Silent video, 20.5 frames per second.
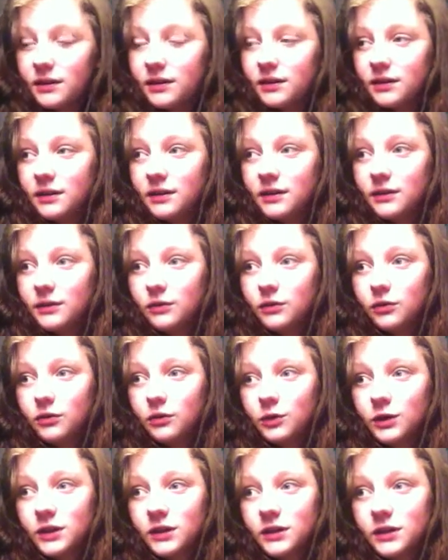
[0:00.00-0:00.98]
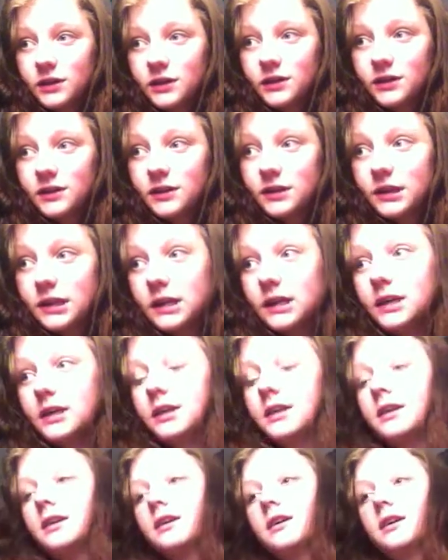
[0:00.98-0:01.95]
a little quick
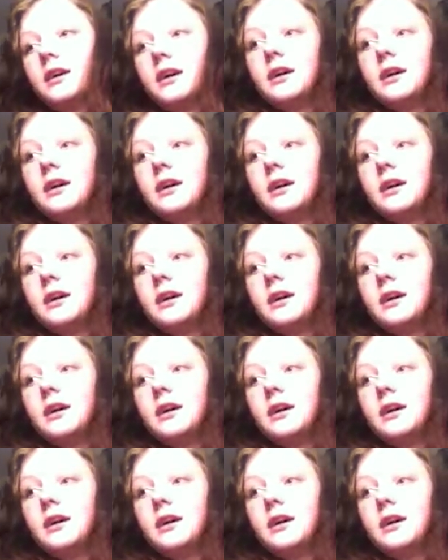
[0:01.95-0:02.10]
thing.